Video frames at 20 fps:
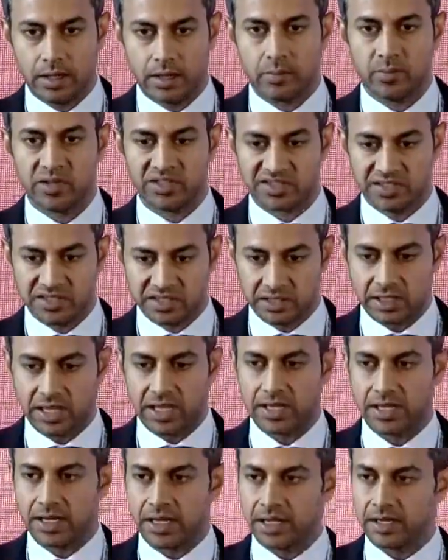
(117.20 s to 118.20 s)
business
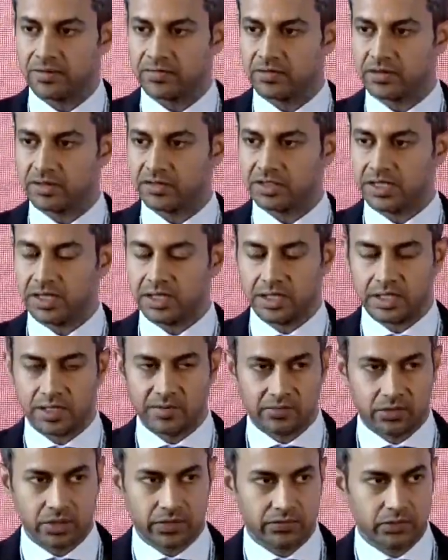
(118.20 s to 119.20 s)
and of course gearing up
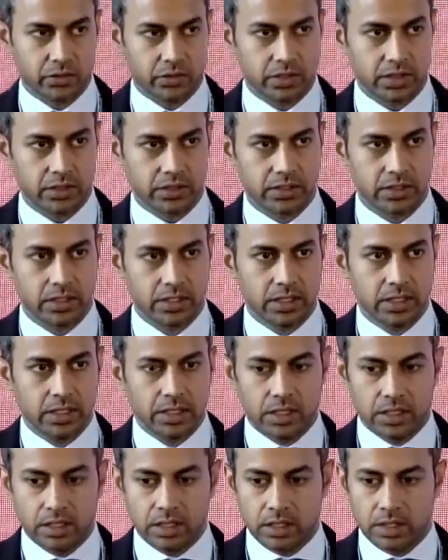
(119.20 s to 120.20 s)
for the future.
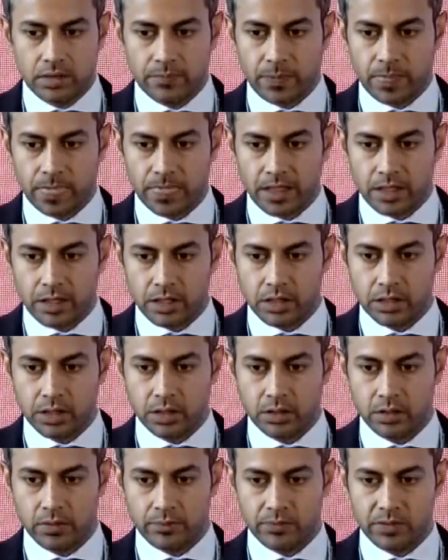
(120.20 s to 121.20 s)

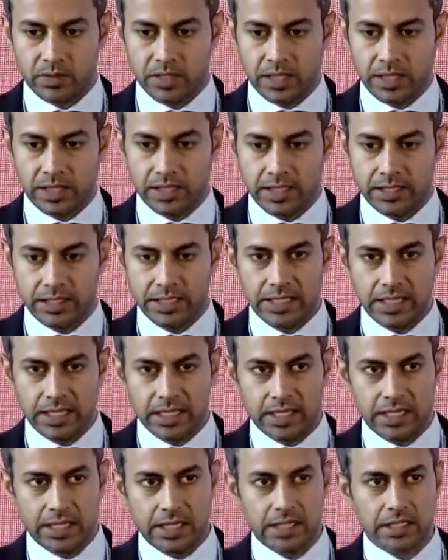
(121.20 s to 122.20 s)
So I think
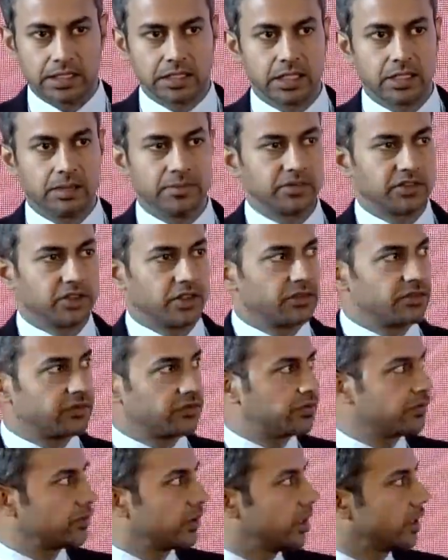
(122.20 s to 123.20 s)
in terms of
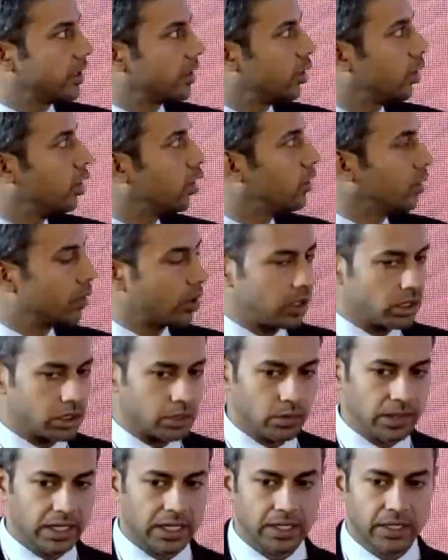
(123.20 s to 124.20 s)
the overall
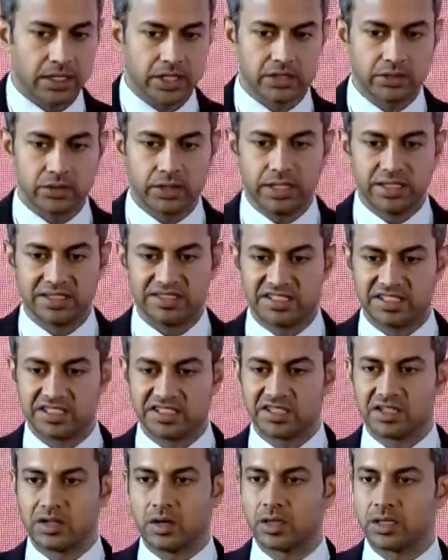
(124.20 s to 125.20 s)
tooling industry, this
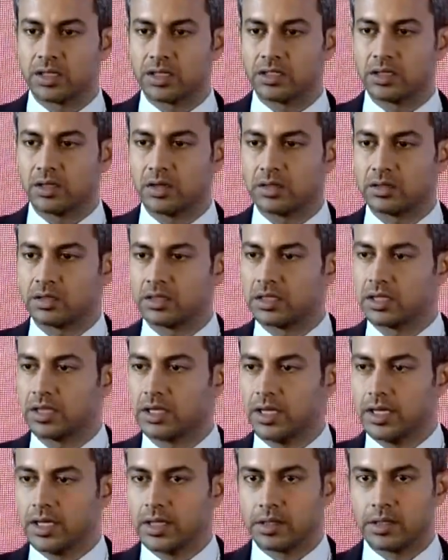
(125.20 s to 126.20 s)
is not
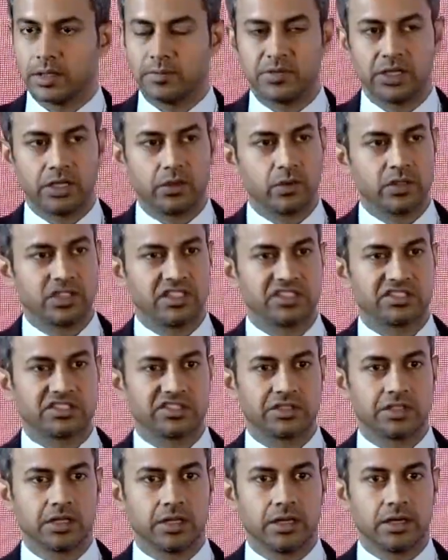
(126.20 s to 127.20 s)
something which
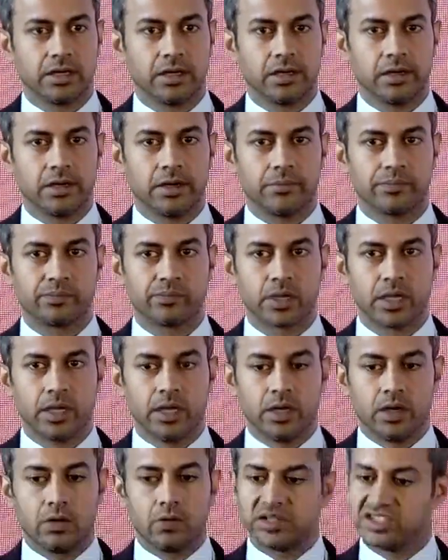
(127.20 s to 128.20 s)
is
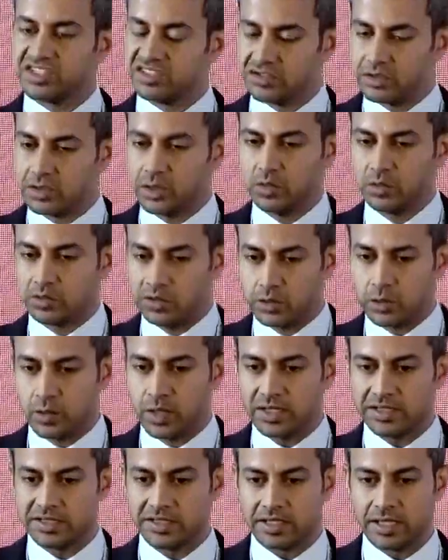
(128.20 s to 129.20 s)
news to
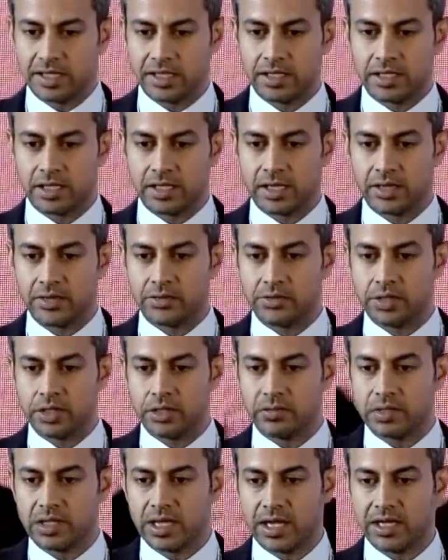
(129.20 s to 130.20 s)
us. The countries
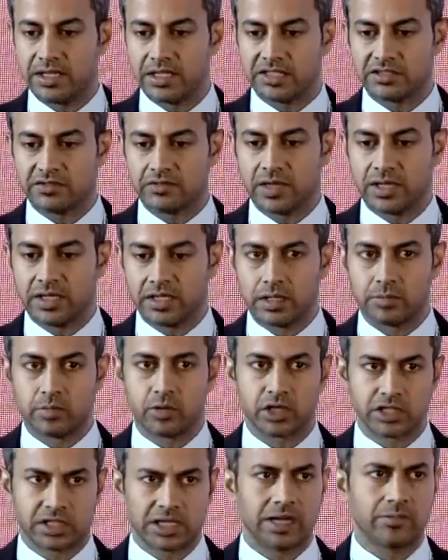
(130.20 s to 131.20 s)
with the highest vehicle
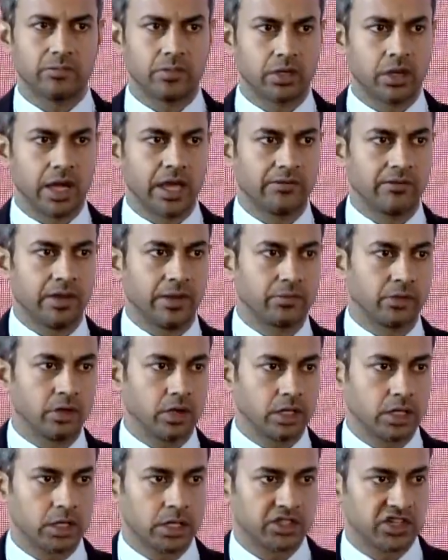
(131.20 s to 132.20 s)
production, and I'm
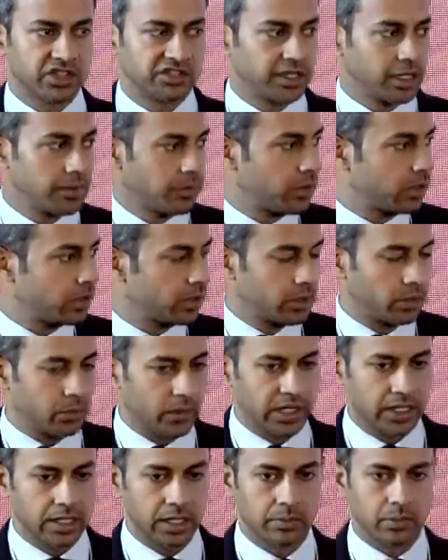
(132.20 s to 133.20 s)
stressing upon the
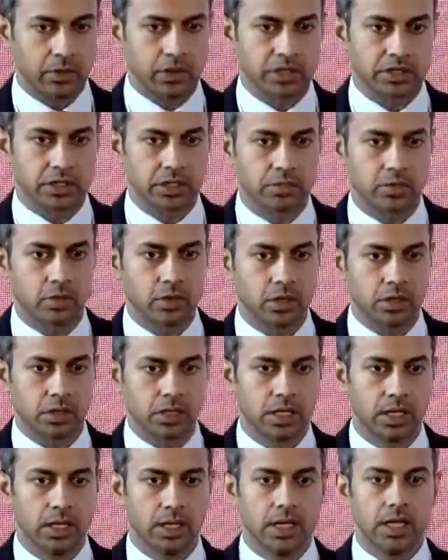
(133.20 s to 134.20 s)
vehicle production because
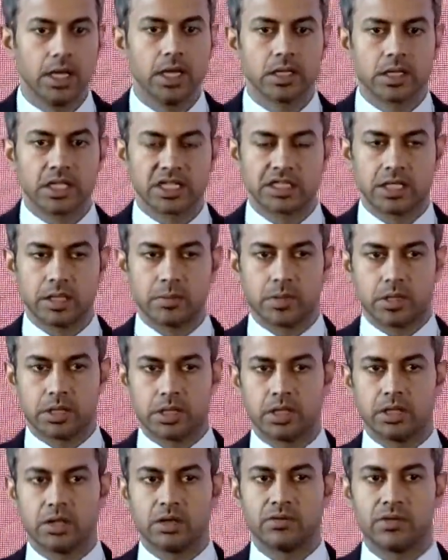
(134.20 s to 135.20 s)

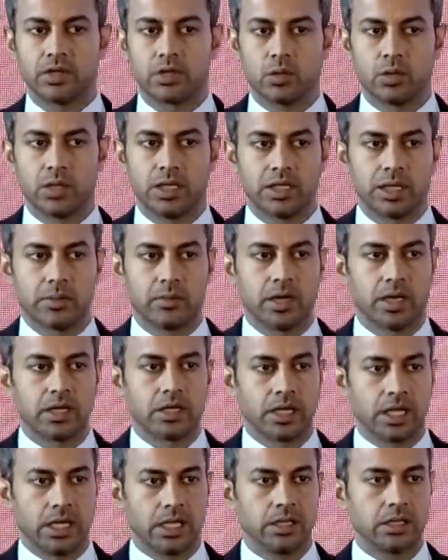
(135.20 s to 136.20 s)
60% of the tooling demand